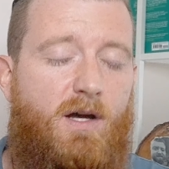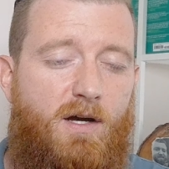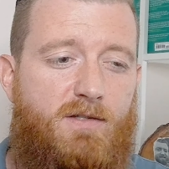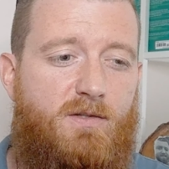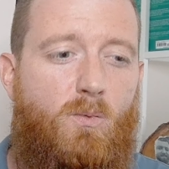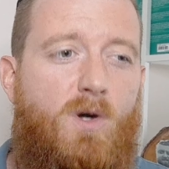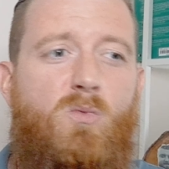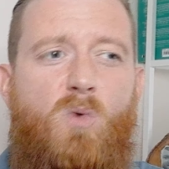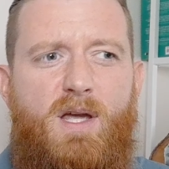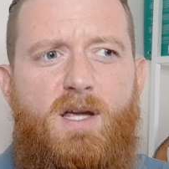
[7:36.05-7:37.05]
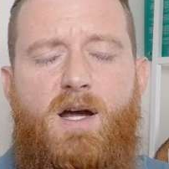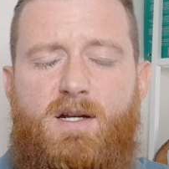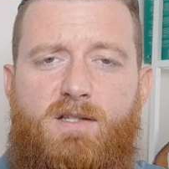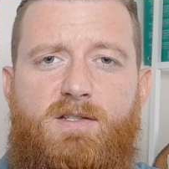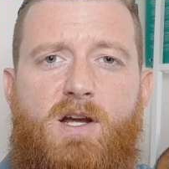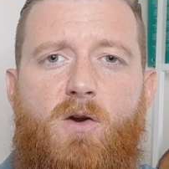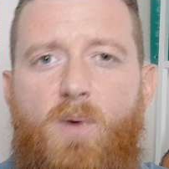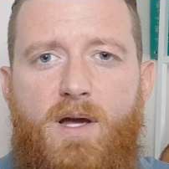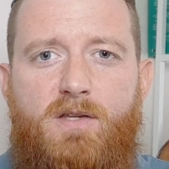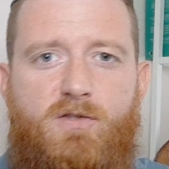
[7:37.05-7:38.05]
It's a one-way kind of
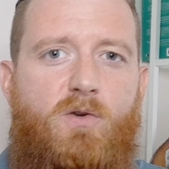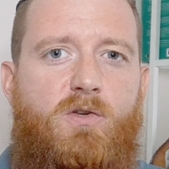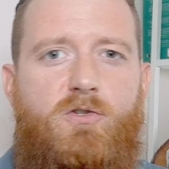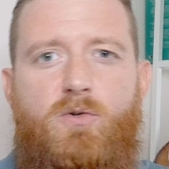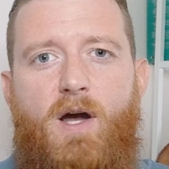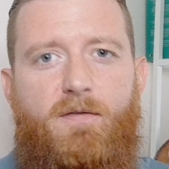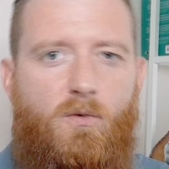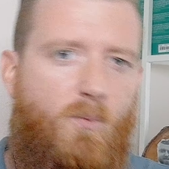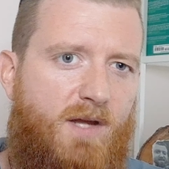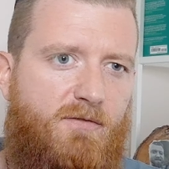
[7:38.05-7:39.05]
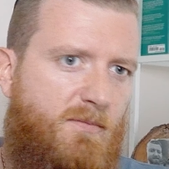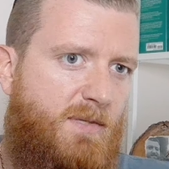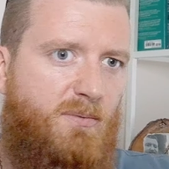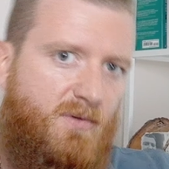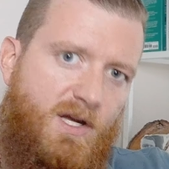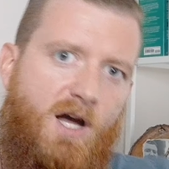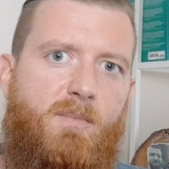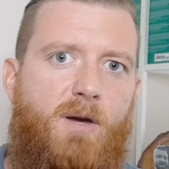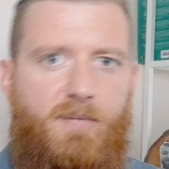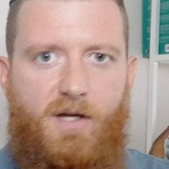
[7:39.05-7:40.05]
stairway, so you do have to wait for people to
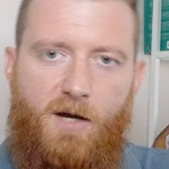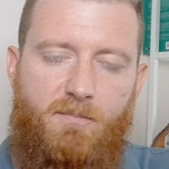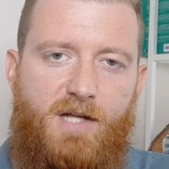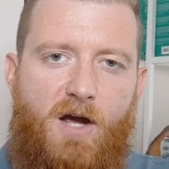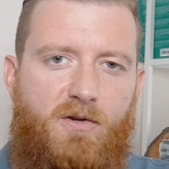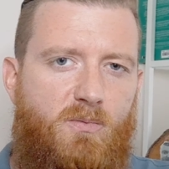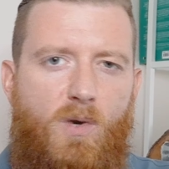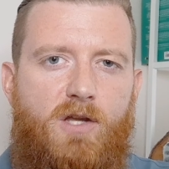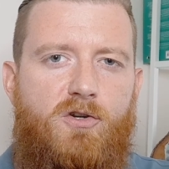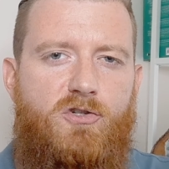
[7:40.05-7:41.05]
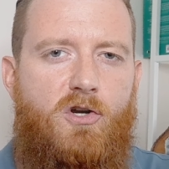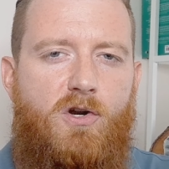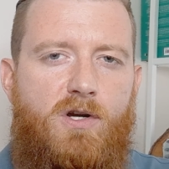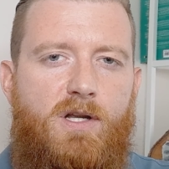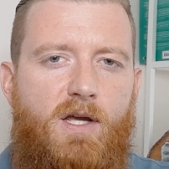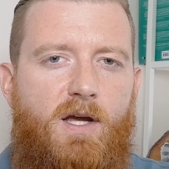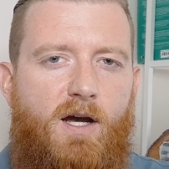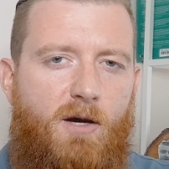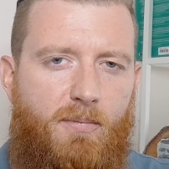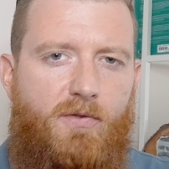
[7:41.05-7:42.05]
come up and come down and wait your turn,
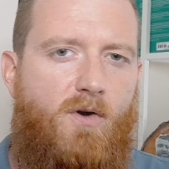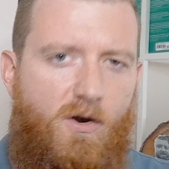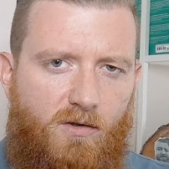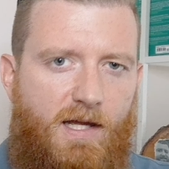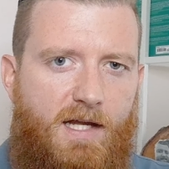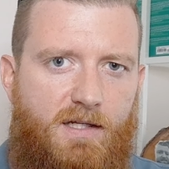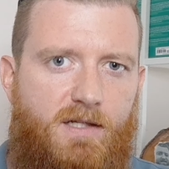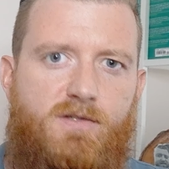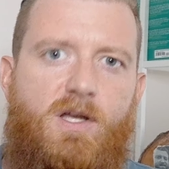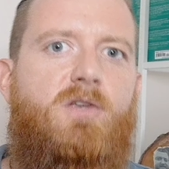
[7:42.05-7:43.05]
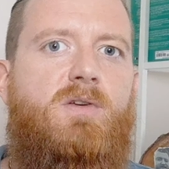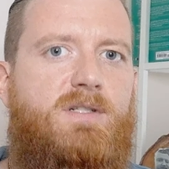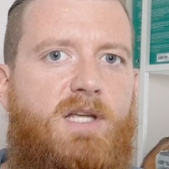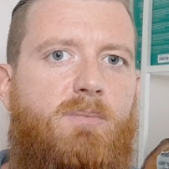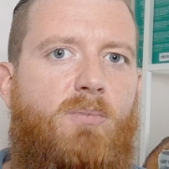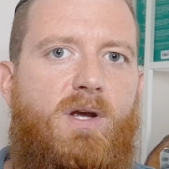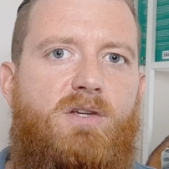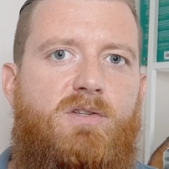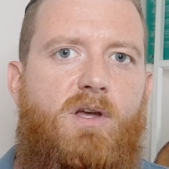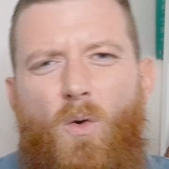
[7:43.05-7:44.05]
but there are landings that you can take
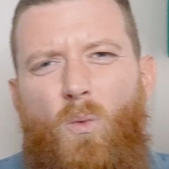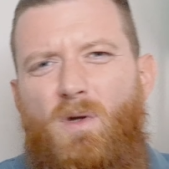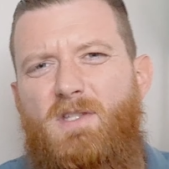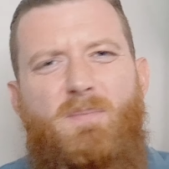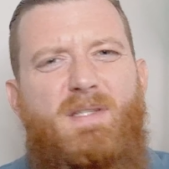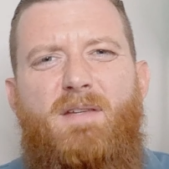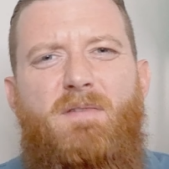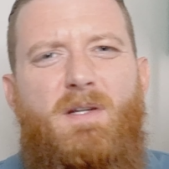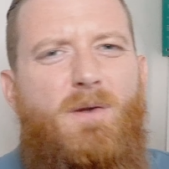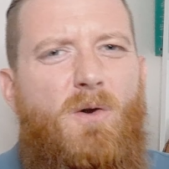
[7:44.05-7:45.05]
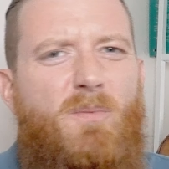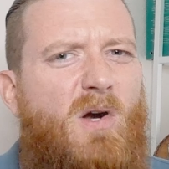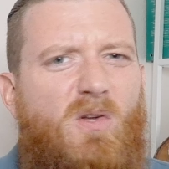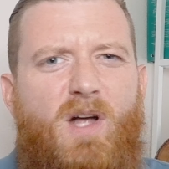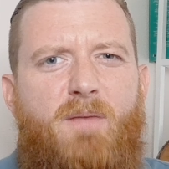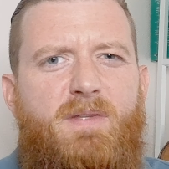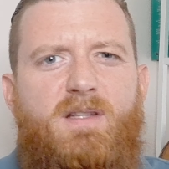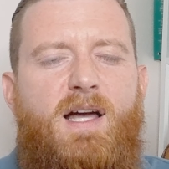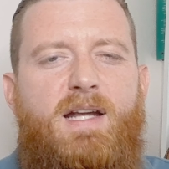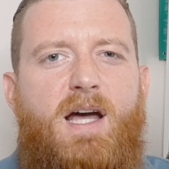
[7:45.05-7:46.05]
breaks. One specific note about climbing
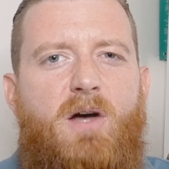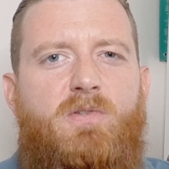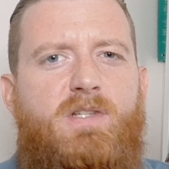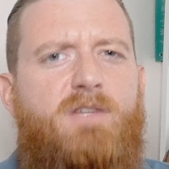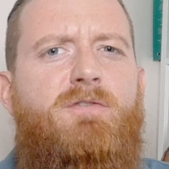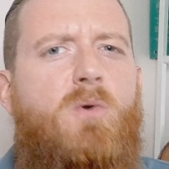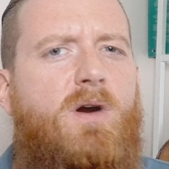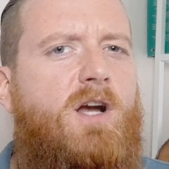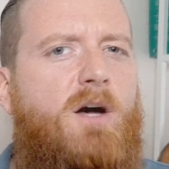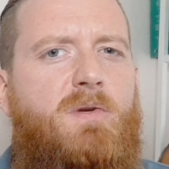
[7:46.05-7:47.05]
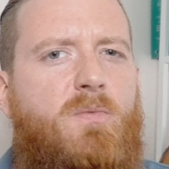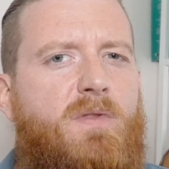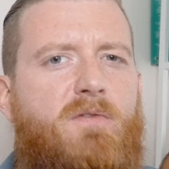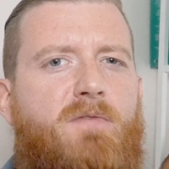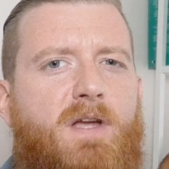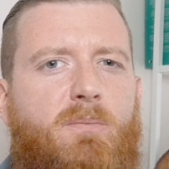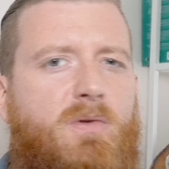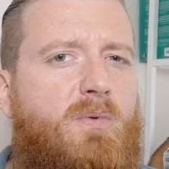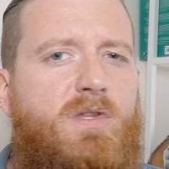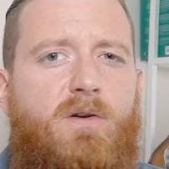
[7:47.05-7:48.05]
the lighthouse: if you are coming with a
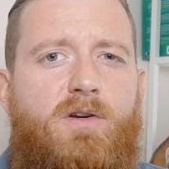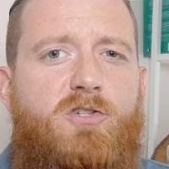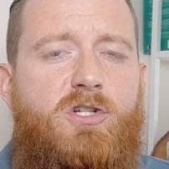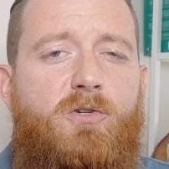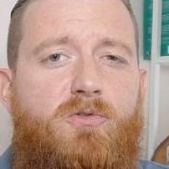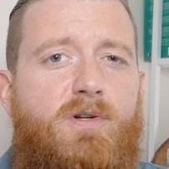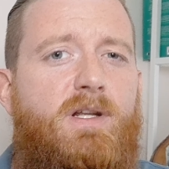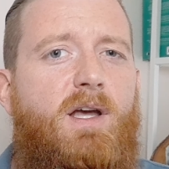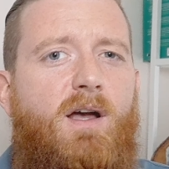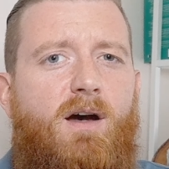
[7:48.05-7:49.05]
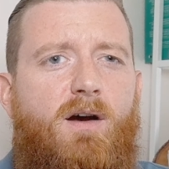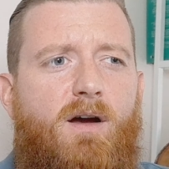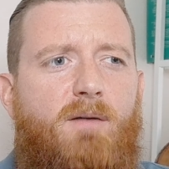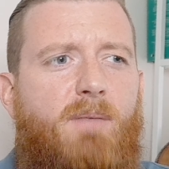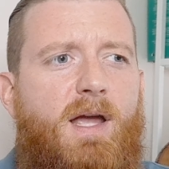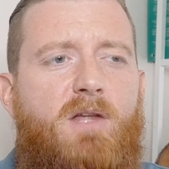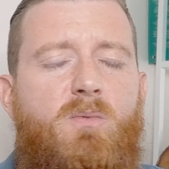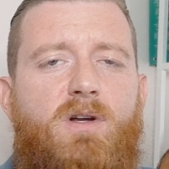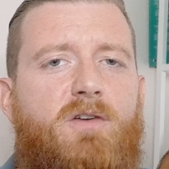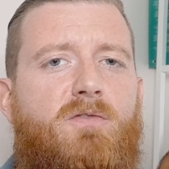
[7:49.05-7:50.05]
family with younger children,
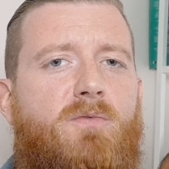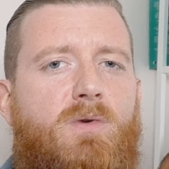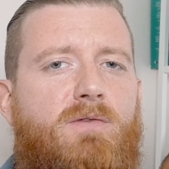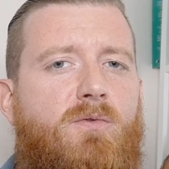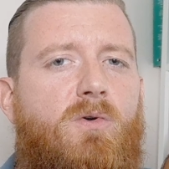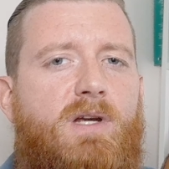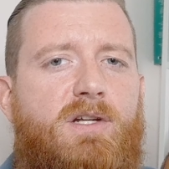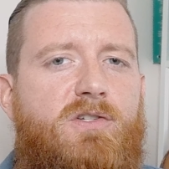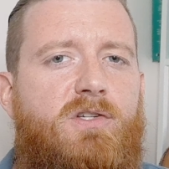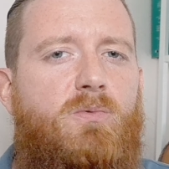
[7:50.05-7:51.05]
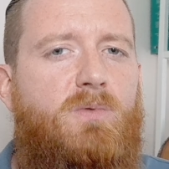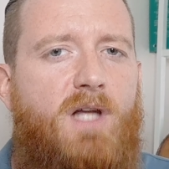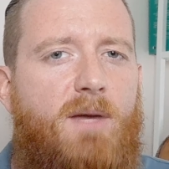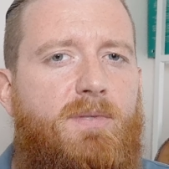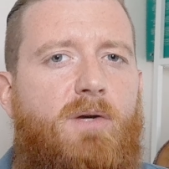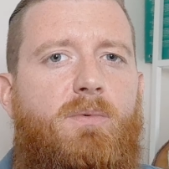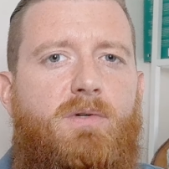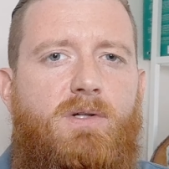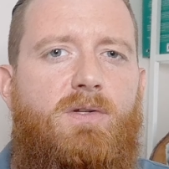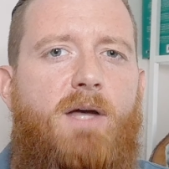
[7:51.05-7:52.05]
anyone under 44 inches will not be able
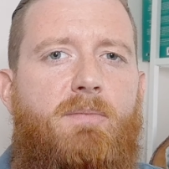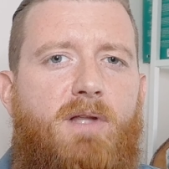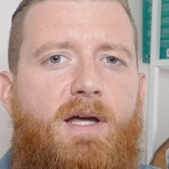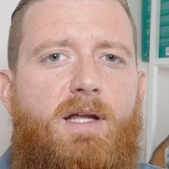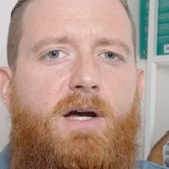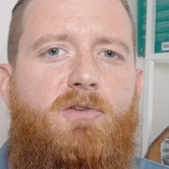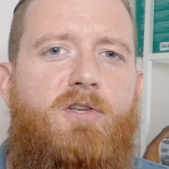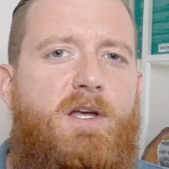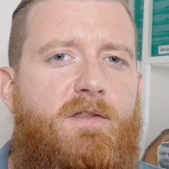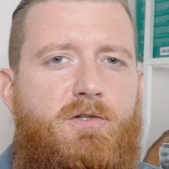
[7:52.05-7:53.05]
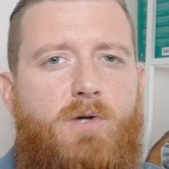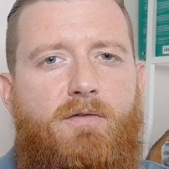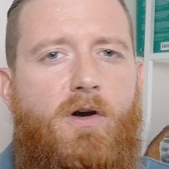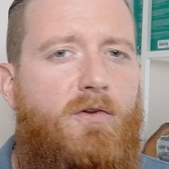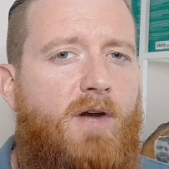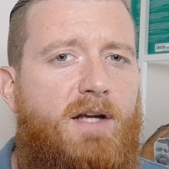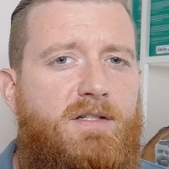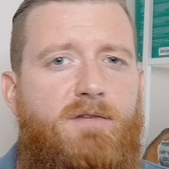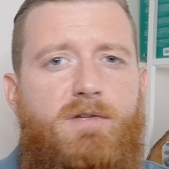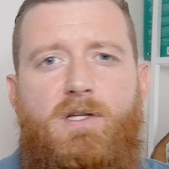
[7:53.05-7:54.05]
to climb the lighthouse. They do have other
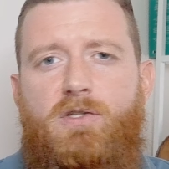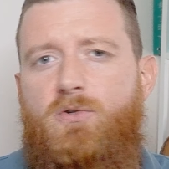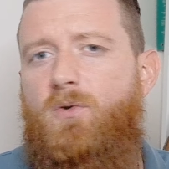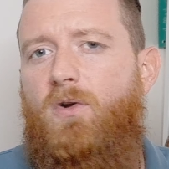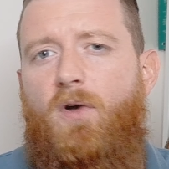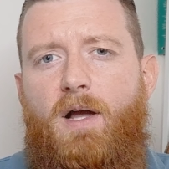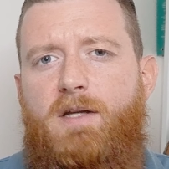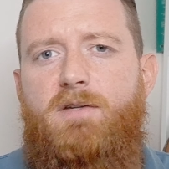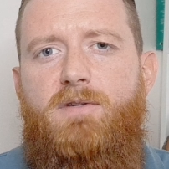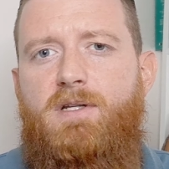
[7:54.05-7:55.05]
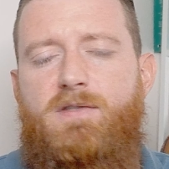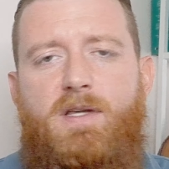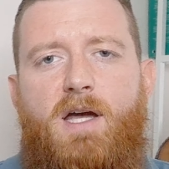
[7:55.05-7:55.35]
historical activities.